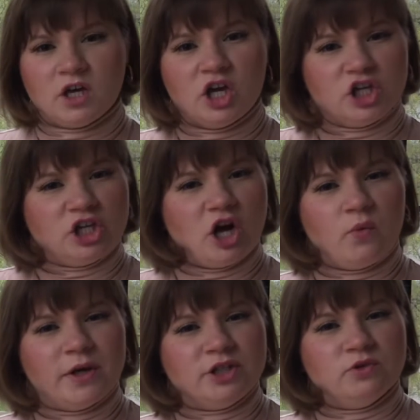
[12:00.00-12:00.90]

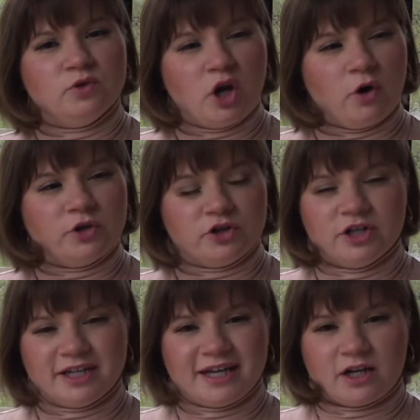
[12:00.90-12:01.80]
You know you're
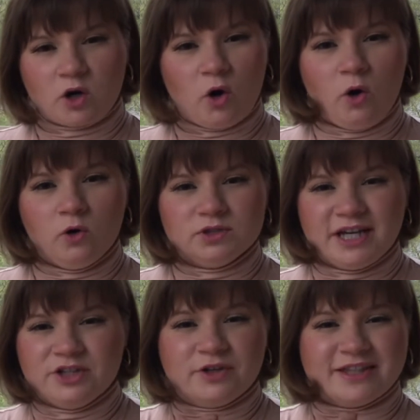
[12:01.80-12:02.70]
gonna get a cold
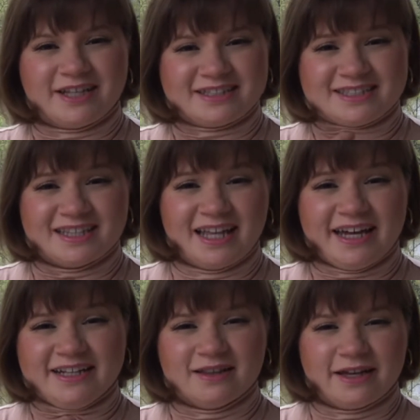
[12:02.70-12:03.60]
and you get that
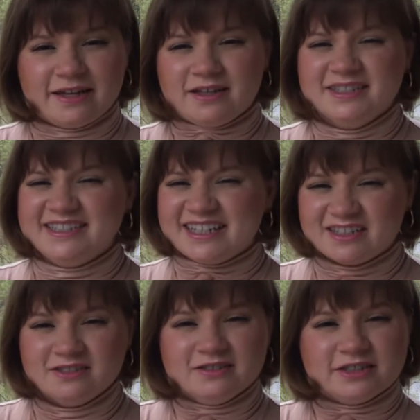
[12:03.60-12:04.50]
slight like
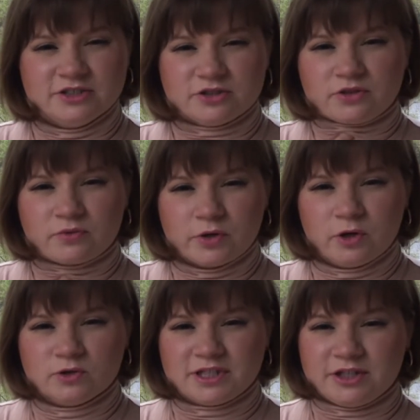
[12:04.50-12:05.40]
tickle in your
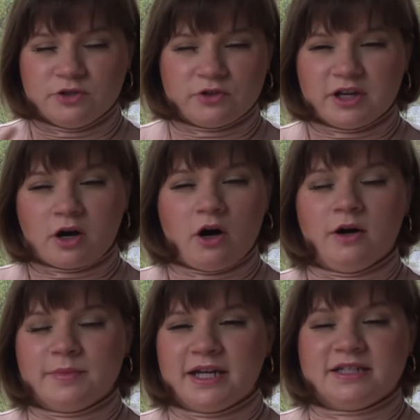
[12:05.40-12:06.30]
throat and you think, oh,
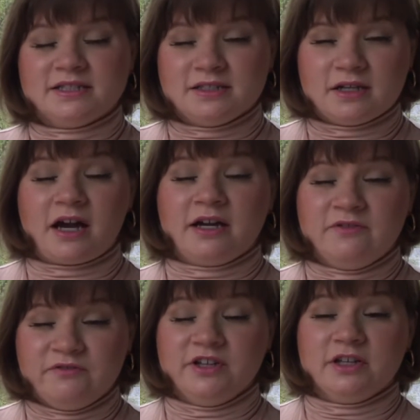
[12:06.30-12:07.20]
I'm getting sick. I can
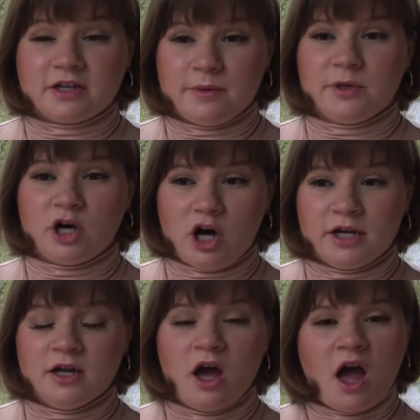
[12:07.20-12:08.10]
feel it coming
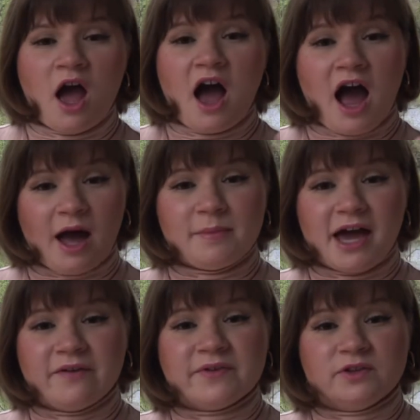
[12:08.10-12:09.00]
on. I'm
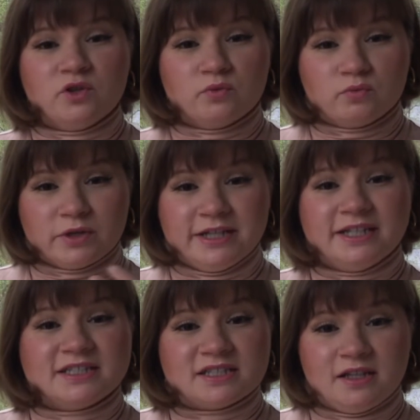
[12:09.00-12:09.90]
having the
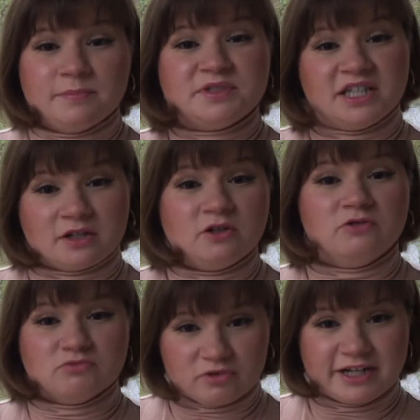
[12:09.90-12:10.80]
reading slump tickle
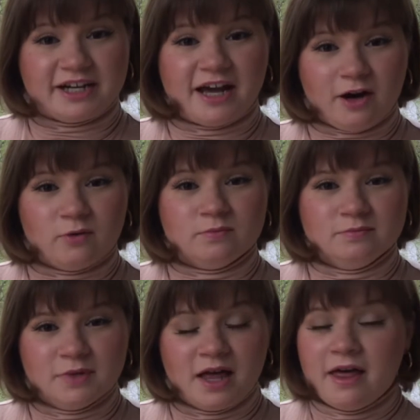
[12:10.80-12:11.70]
right now.
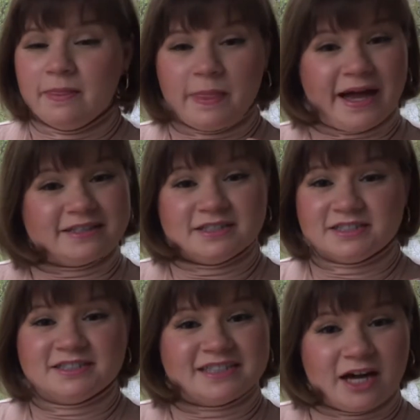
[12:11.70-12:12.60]
That
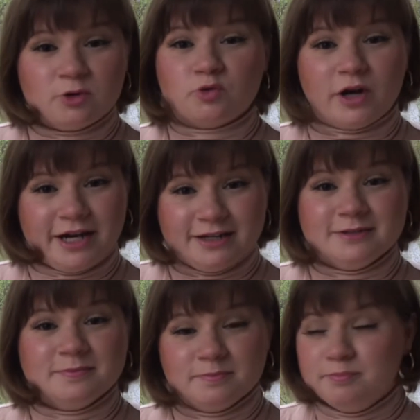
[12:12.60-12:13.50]
doesn't sound right,
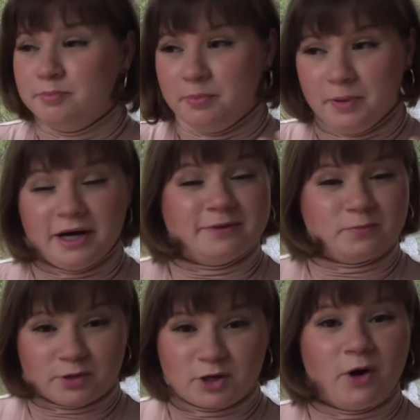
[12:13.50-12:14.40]
but
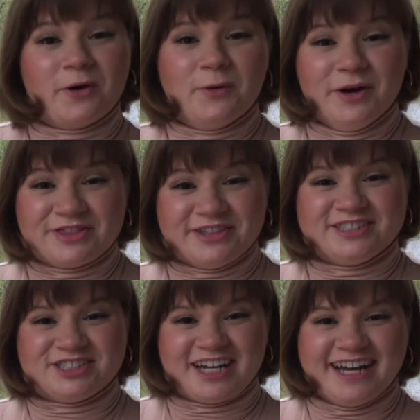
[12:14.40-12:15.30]
we're going with it,
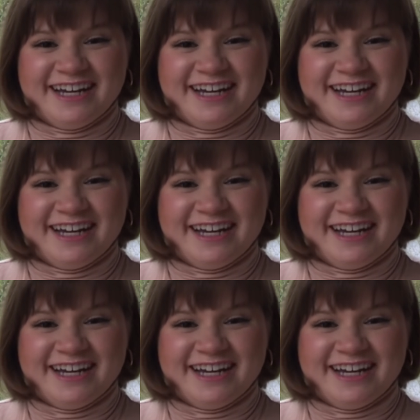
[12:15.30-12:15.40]
Jane.